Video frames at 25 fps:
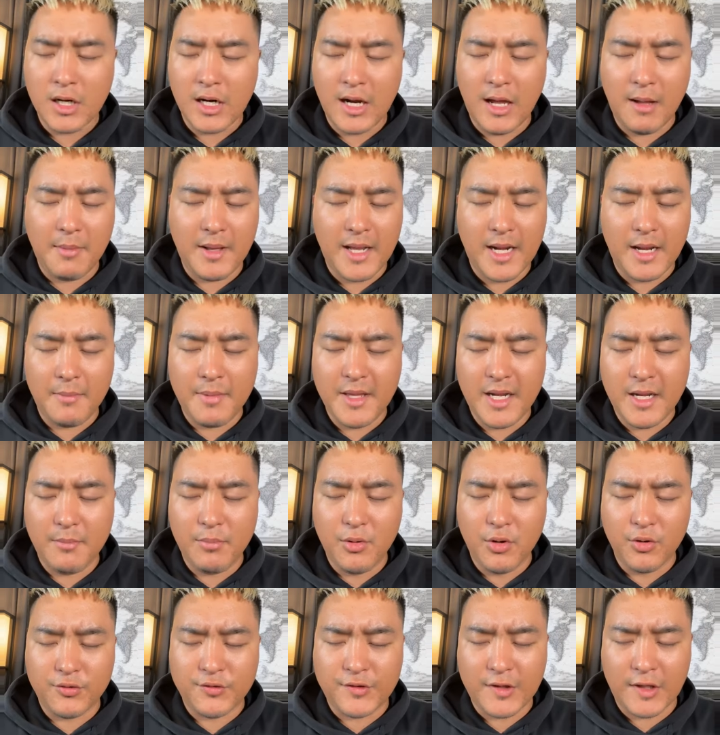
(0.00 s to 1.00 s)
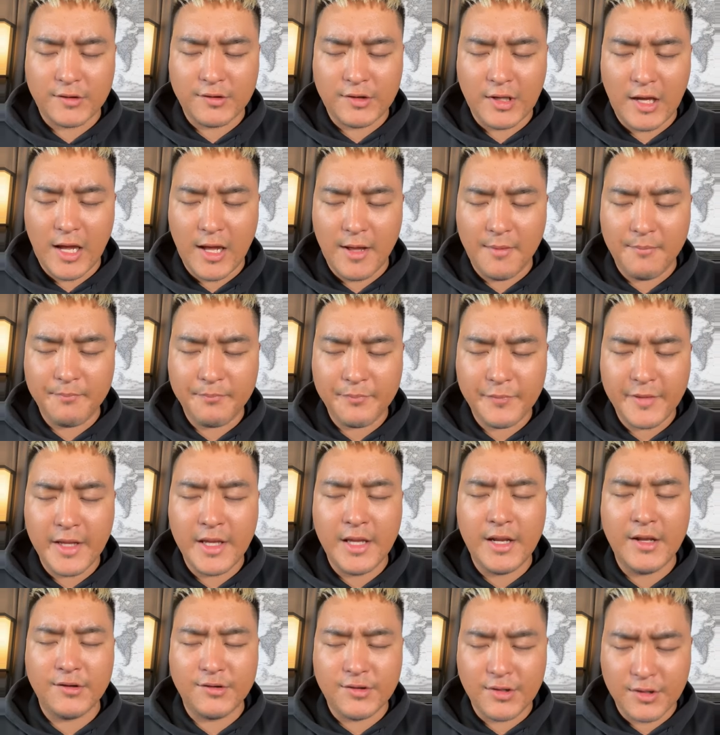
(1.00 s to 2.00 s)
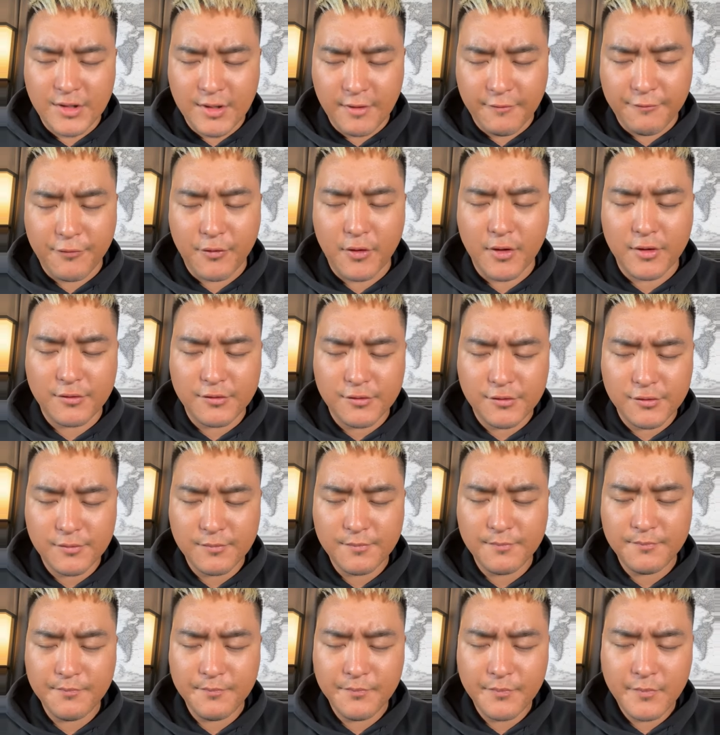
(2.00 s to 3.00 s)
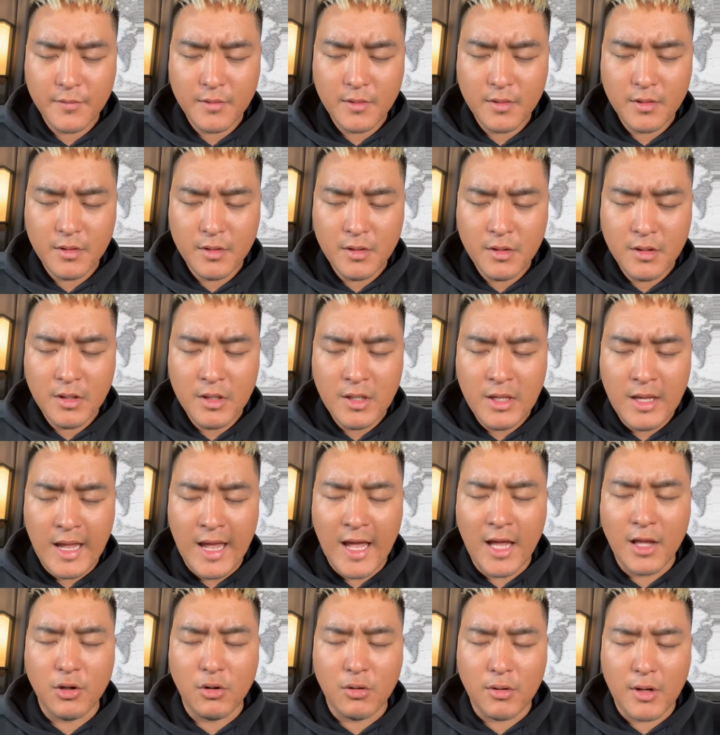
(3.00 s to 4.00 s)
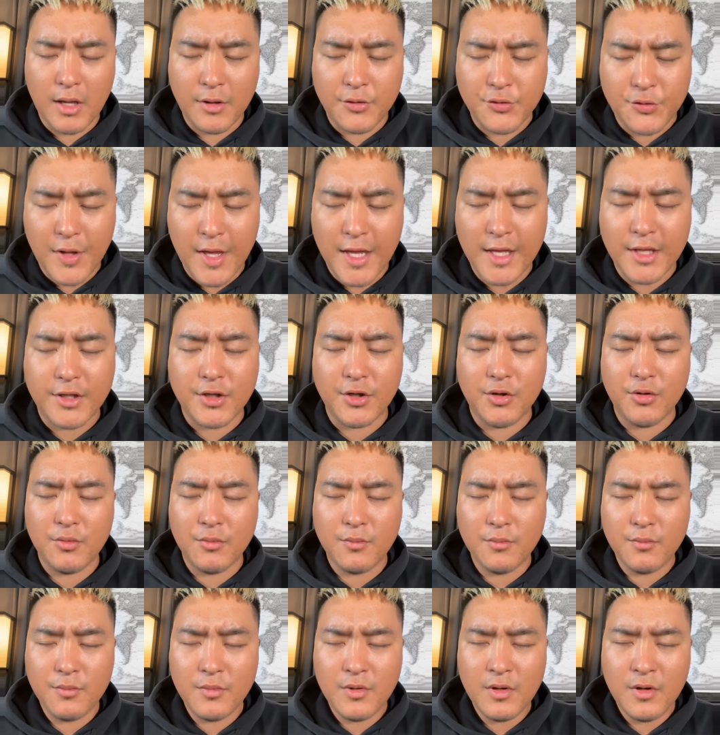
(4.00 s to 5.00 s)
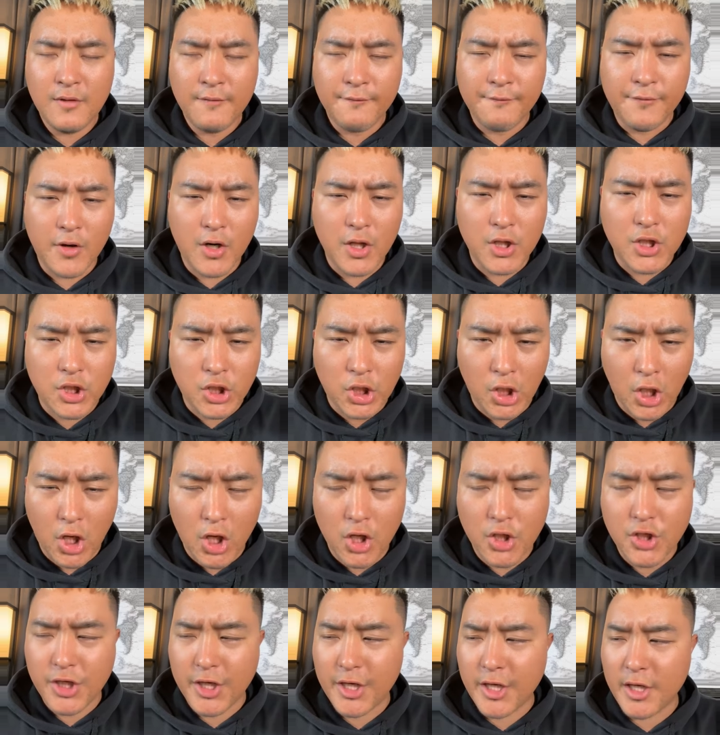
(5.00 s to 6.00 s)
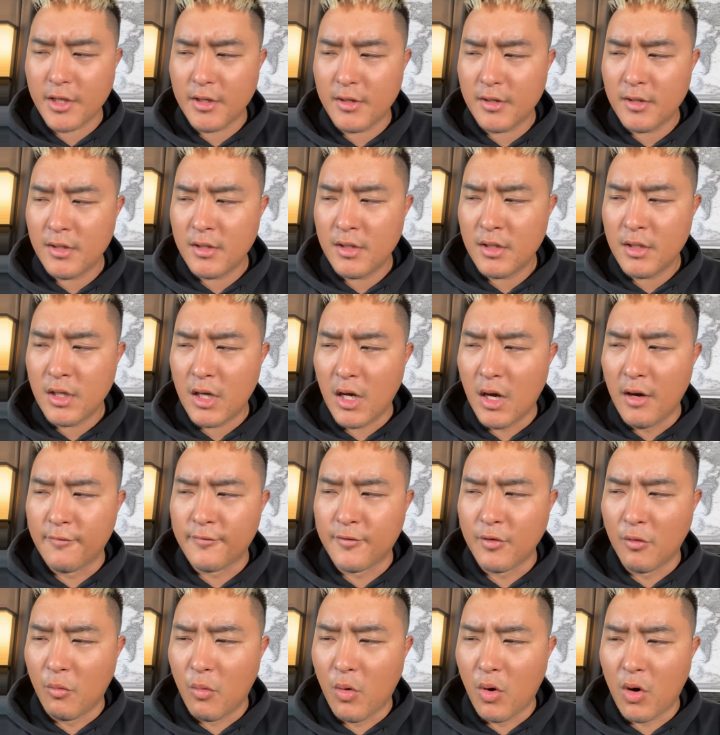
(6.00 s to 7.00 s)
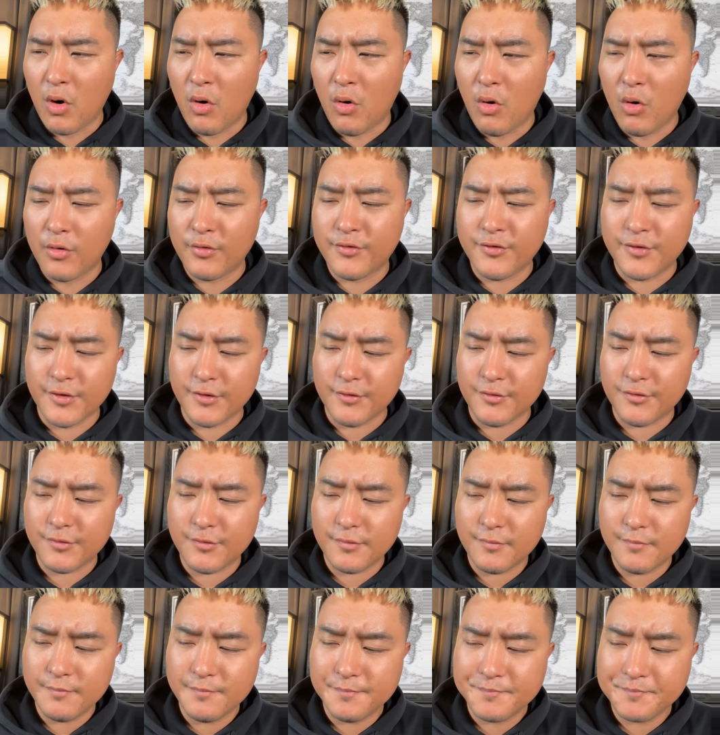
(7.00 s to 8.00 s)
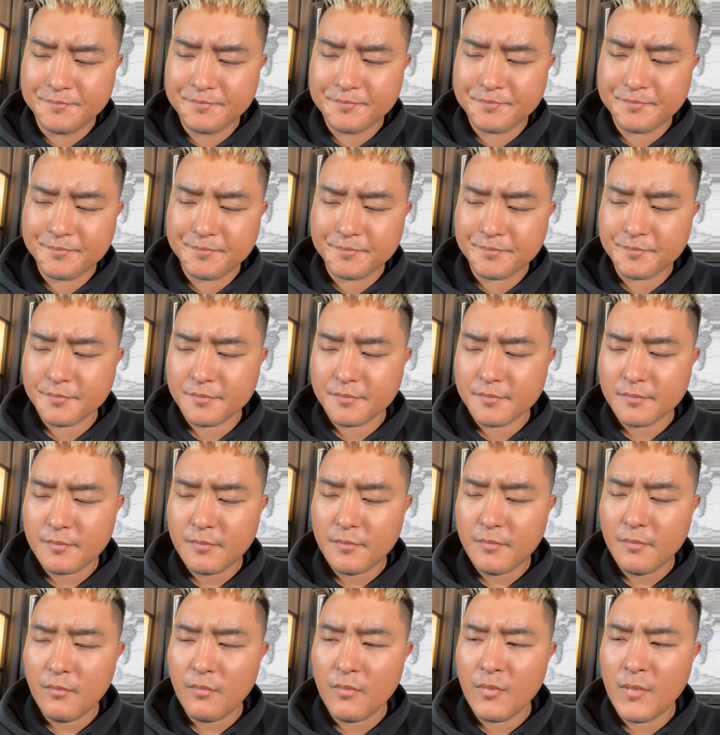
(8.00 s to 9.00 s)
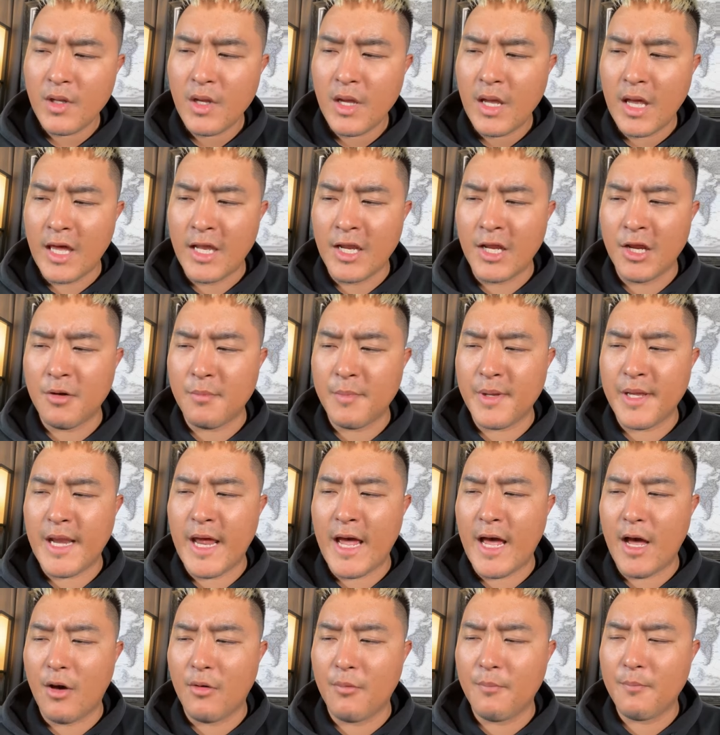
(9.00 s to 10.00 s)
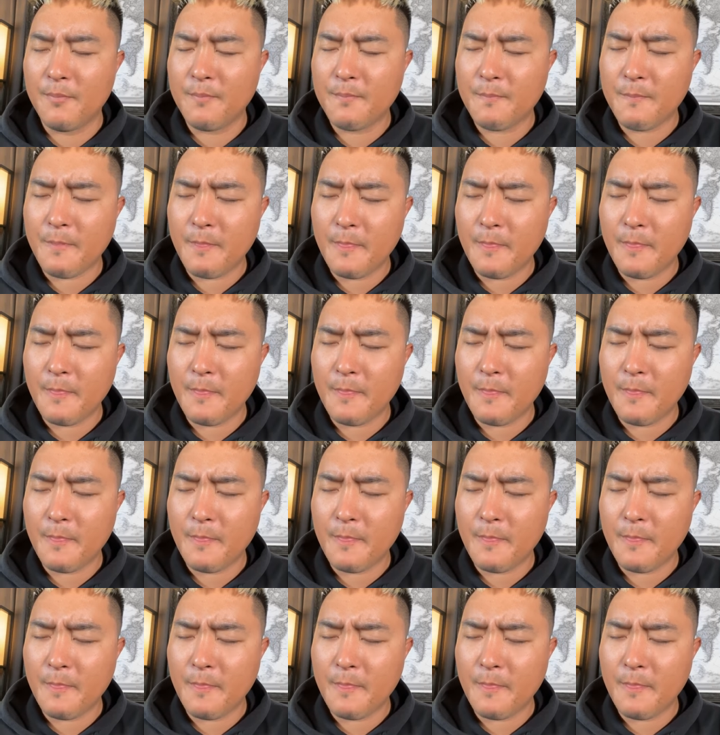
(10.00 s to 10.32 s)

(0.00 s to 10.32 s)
It is a difference. And Lord, I thank you for the charging of the war horses. And hear me now.